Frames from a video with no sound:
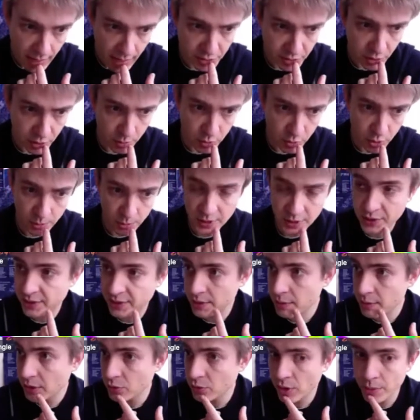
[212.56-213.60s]
assumed to be
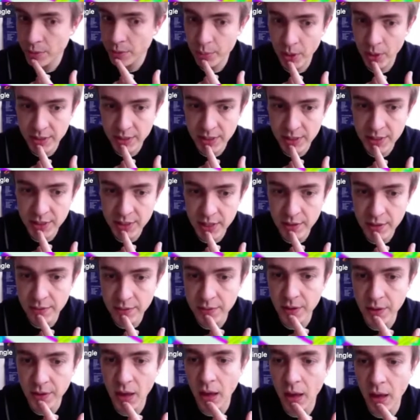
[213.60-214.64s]
symmetric
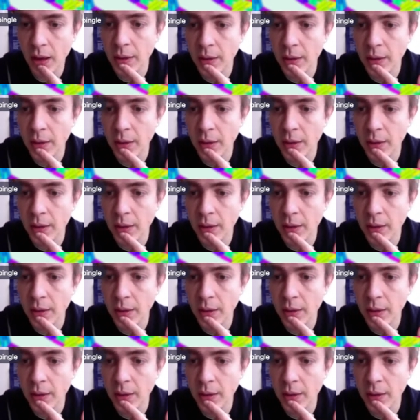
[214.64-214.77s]
positive,